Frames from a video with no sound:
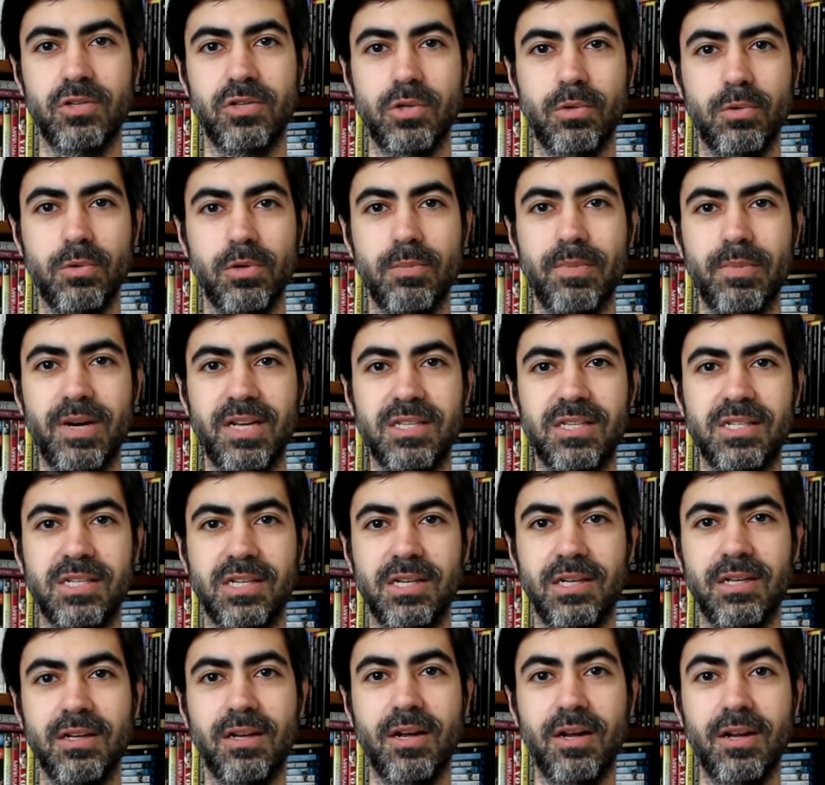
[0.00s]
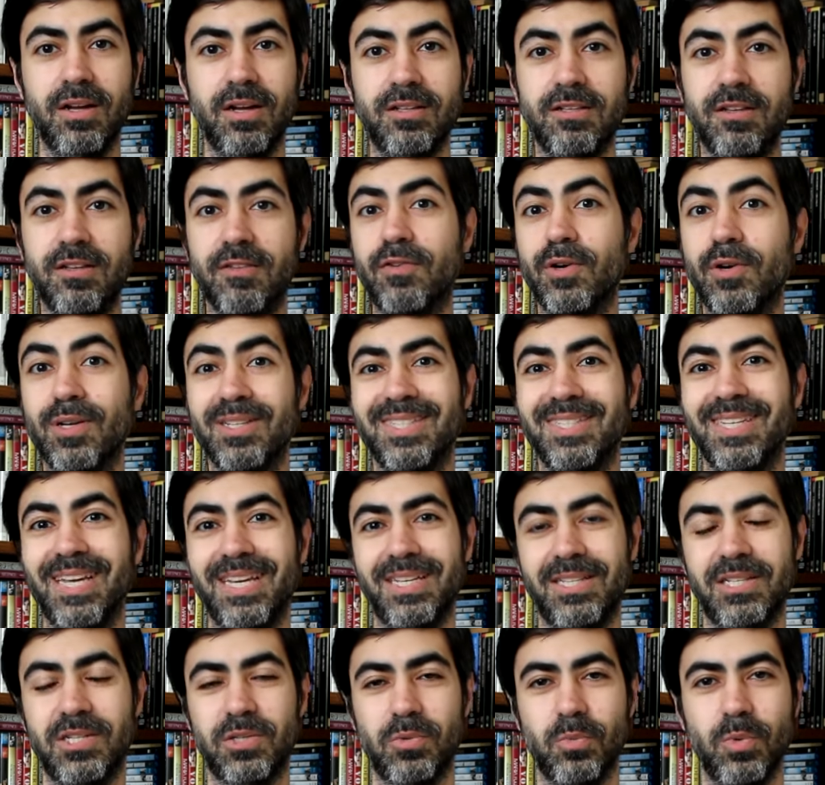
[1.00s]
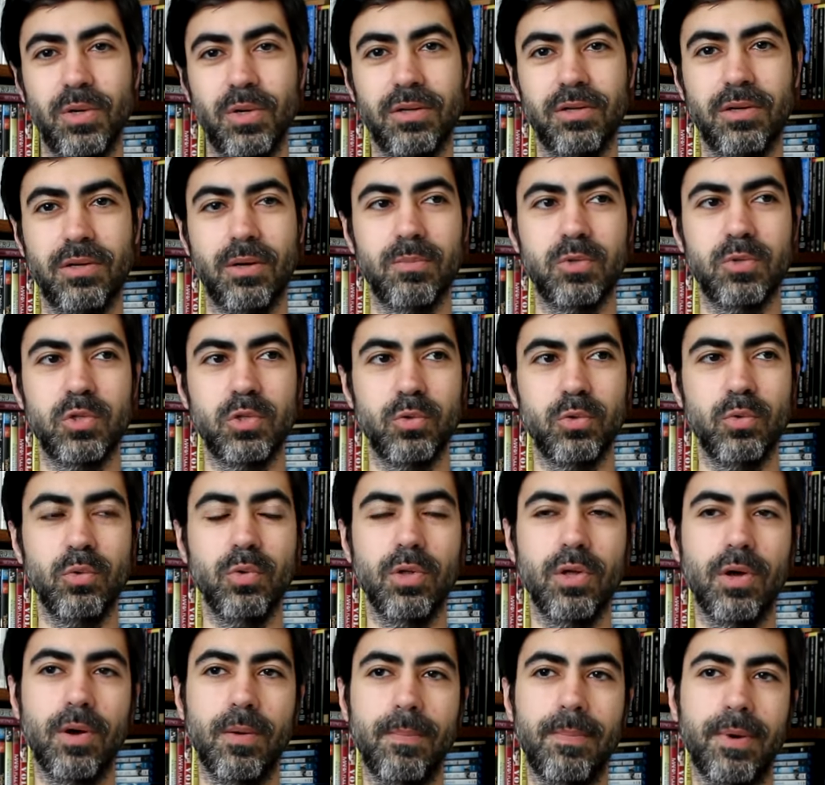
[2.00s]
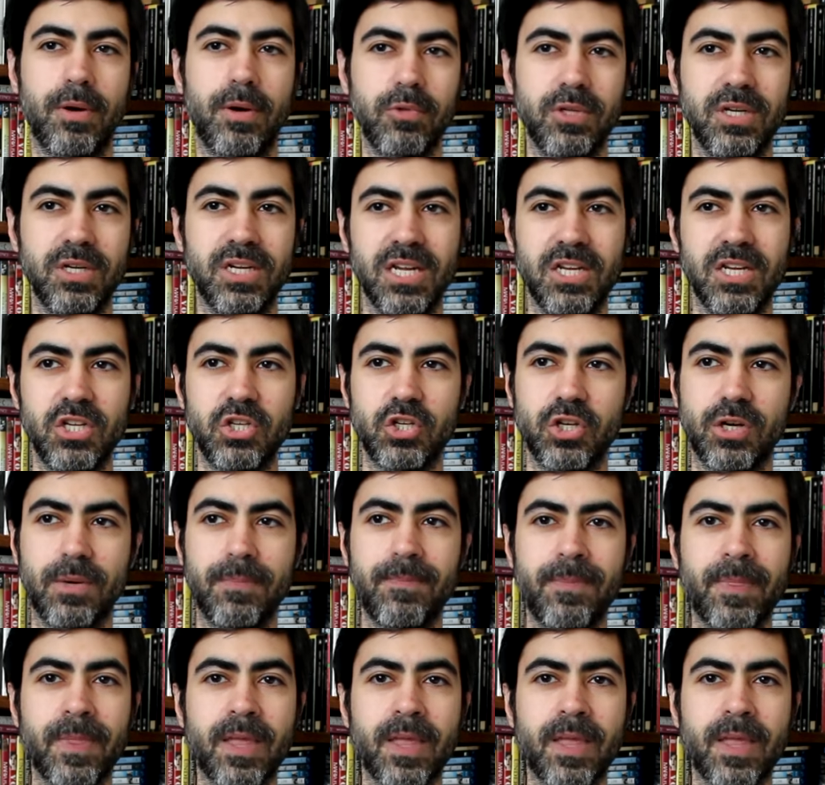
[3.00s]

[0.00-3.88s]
So you might see different dates when it comes to the publication.